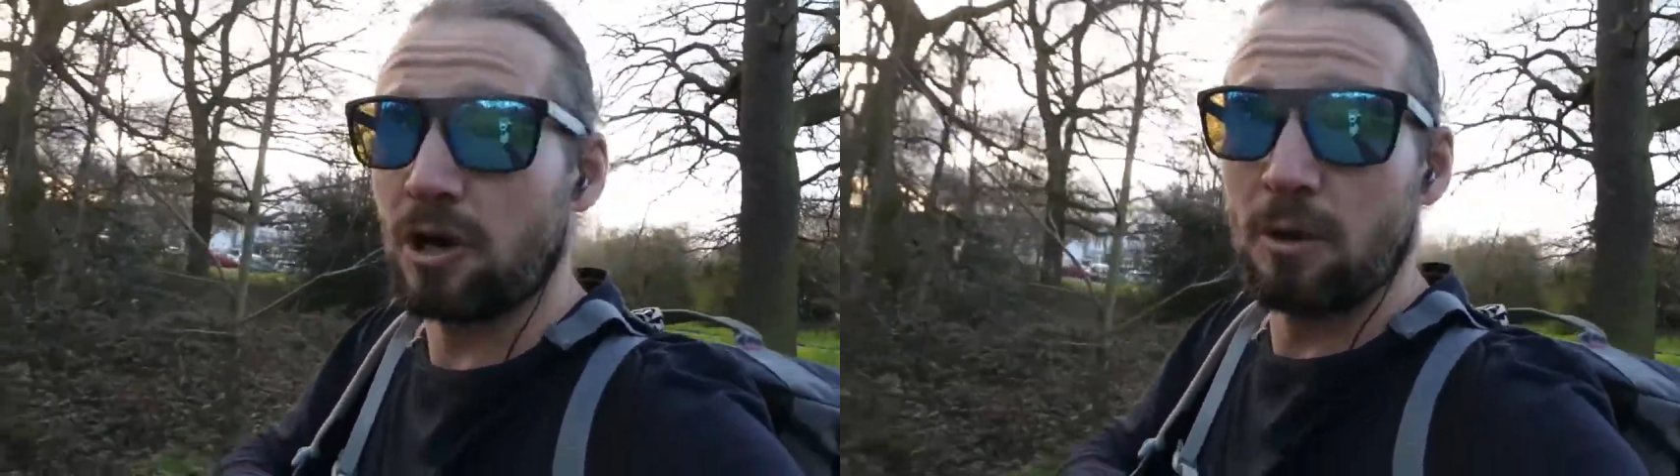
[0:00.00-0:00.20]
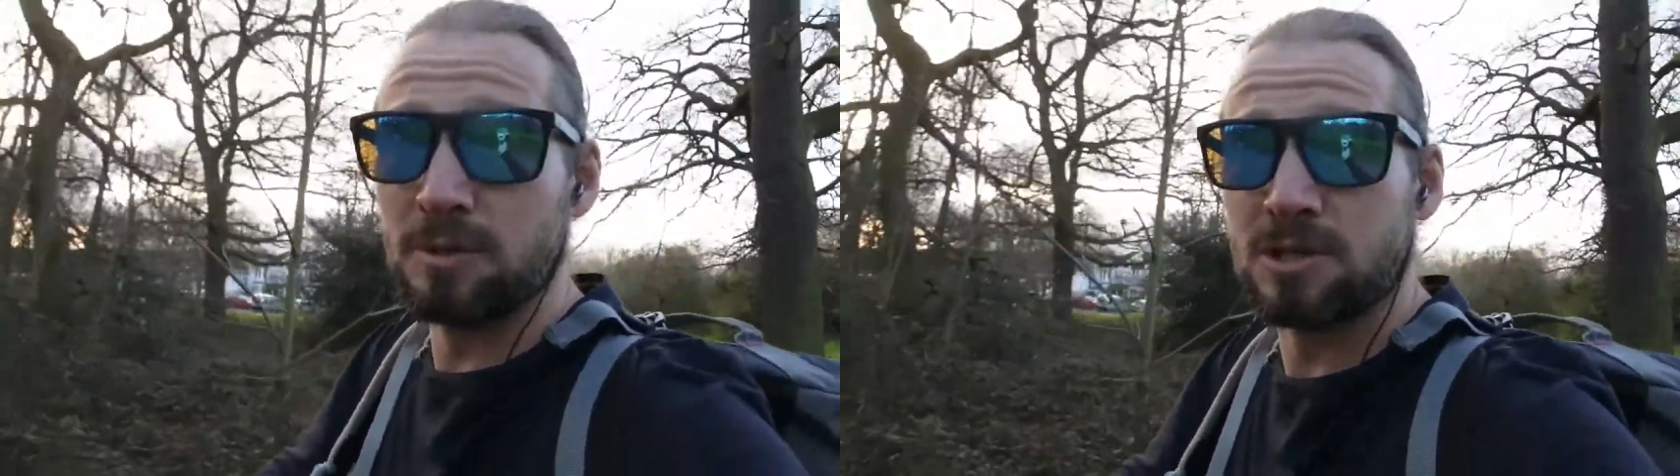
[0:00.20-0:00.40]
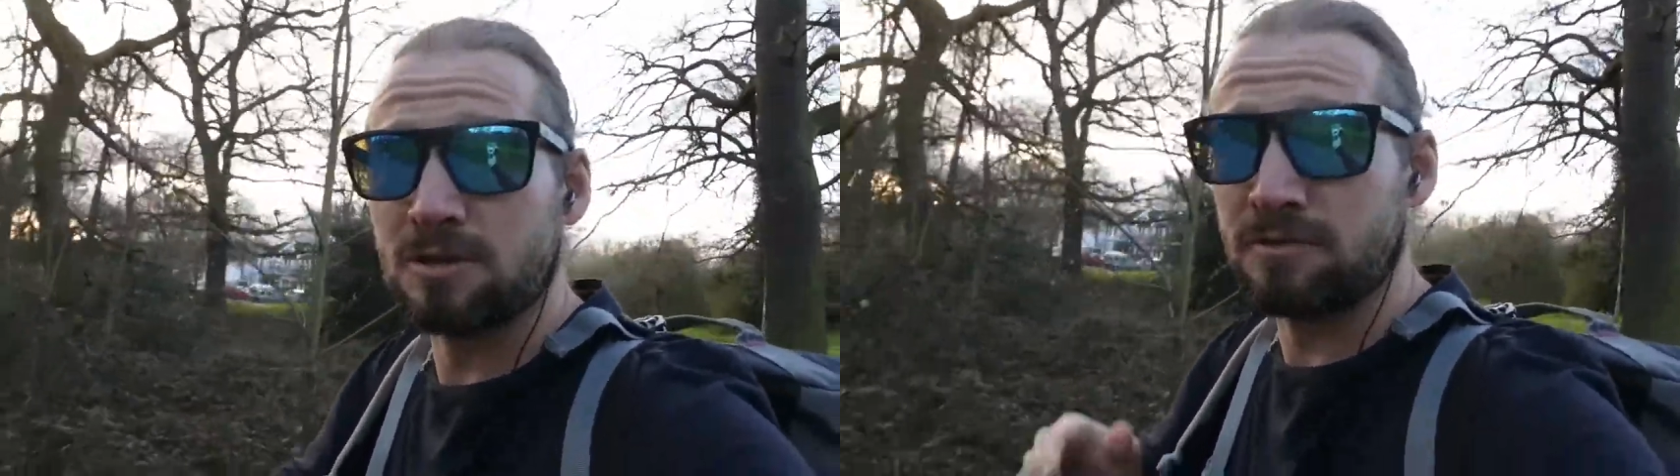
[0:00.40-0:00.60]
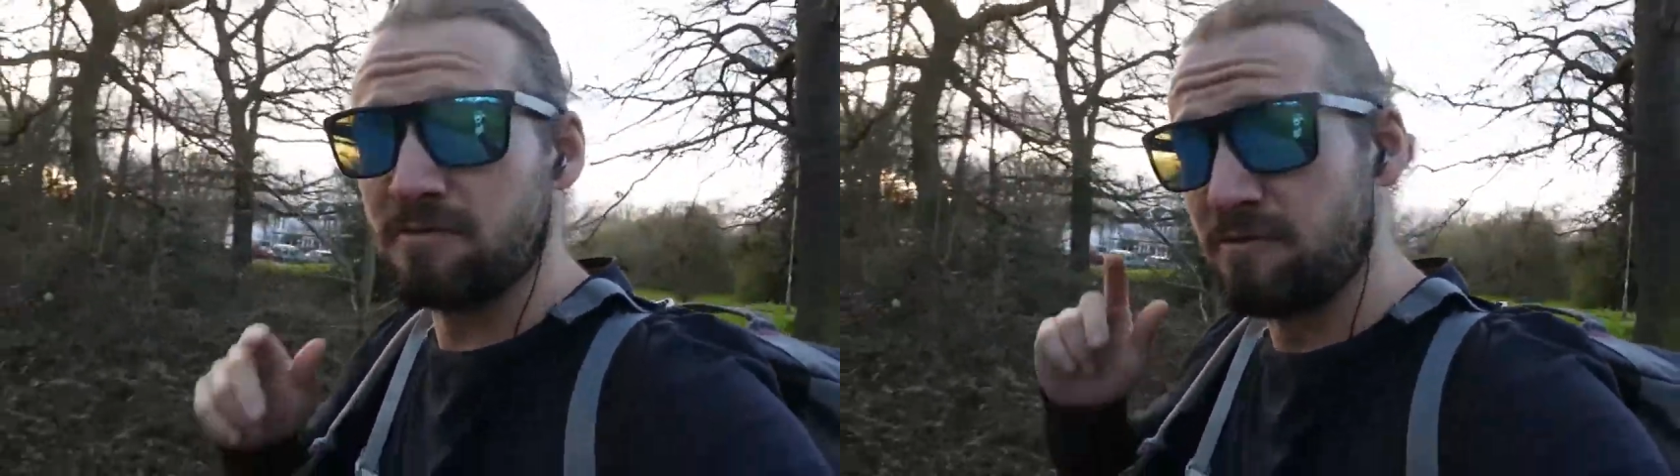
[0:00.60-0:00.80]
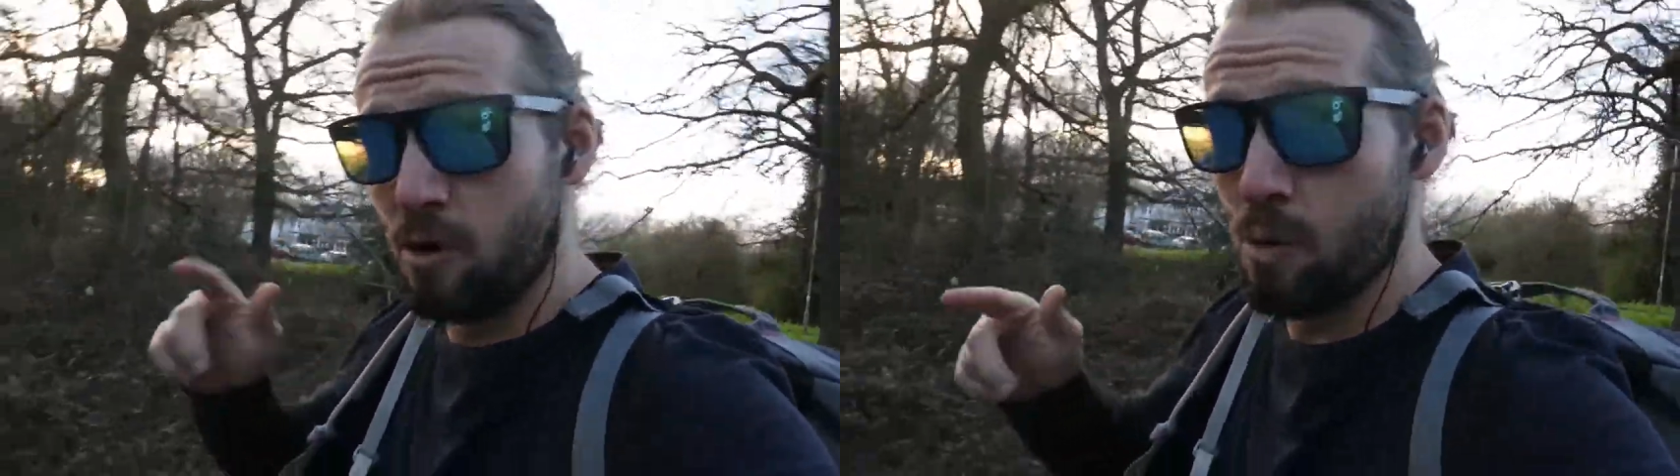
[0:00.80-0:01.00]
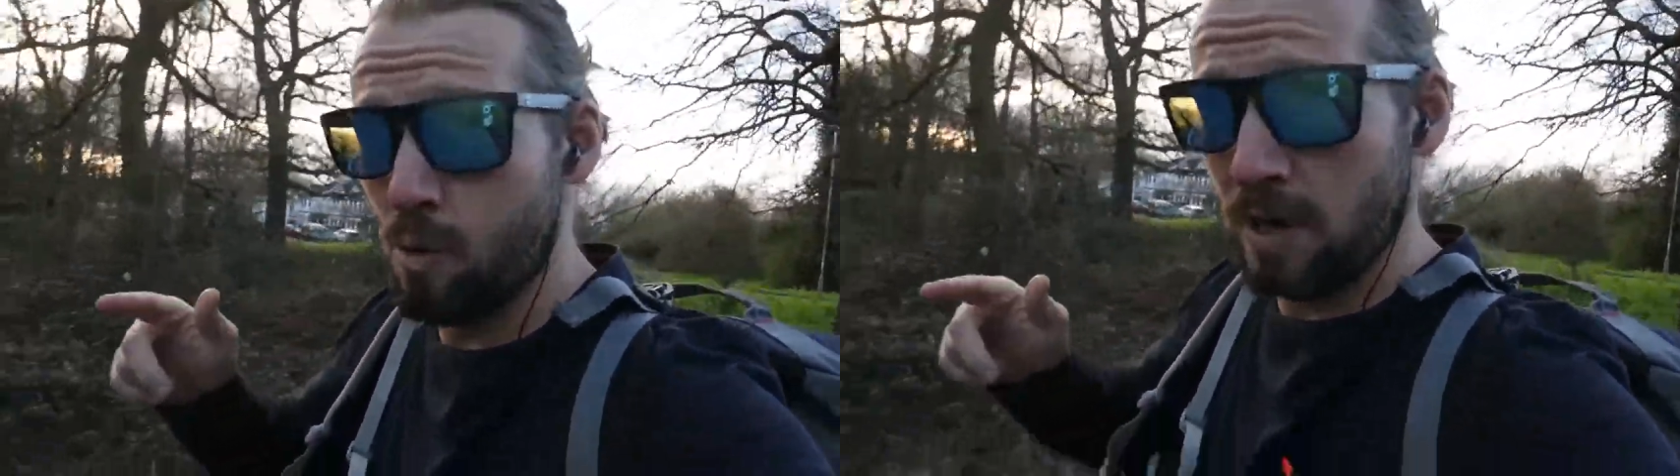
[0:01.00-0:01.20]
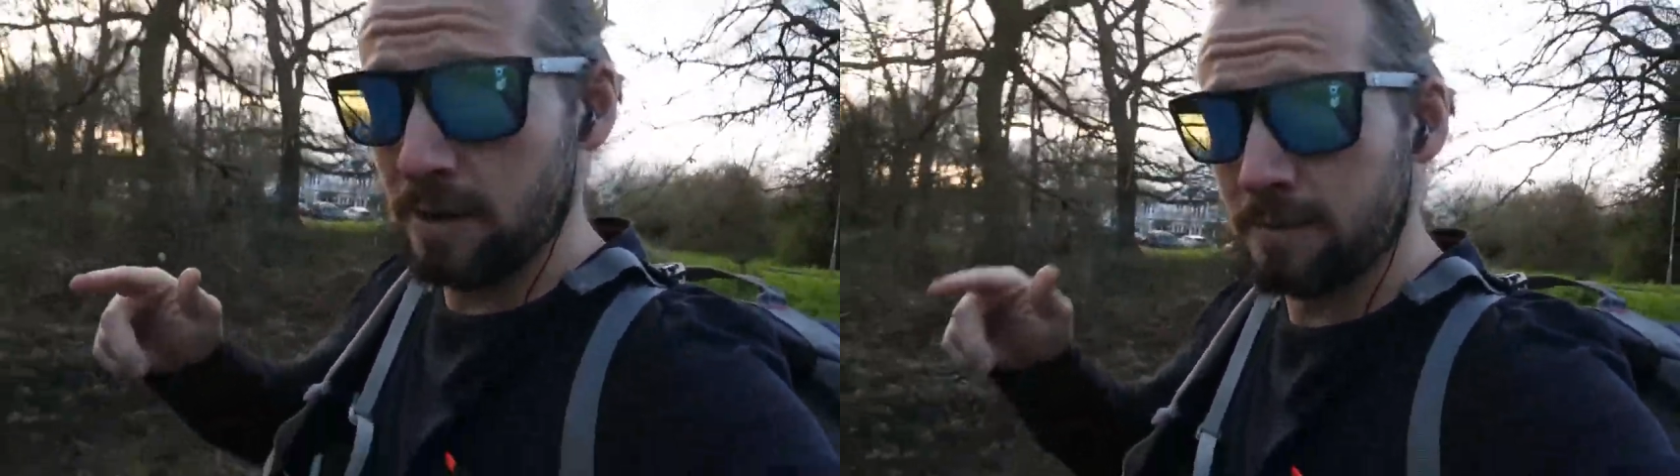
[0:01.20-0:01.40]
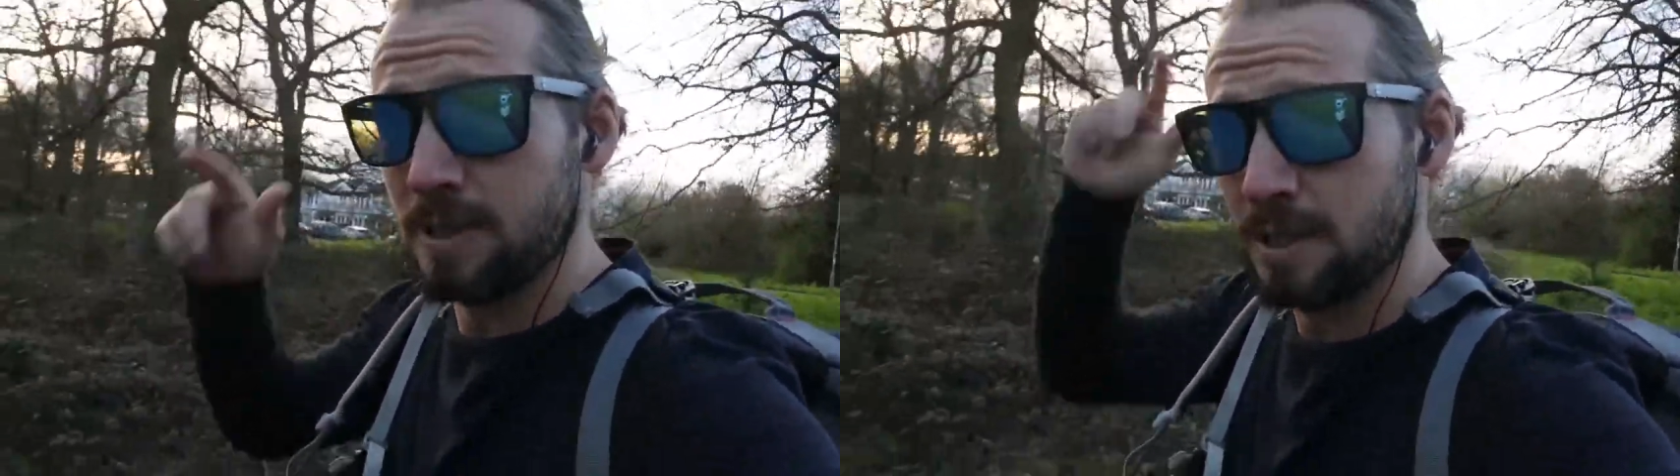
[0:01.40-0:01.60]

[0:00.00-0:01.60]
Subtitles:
kilometers from Fort William